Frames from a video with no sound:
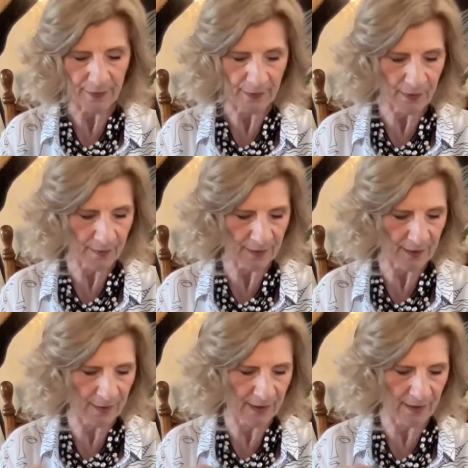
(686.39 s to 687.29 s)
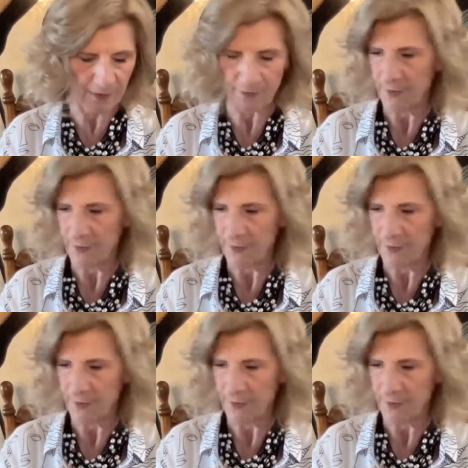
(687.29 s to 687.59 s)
Oh, there we go.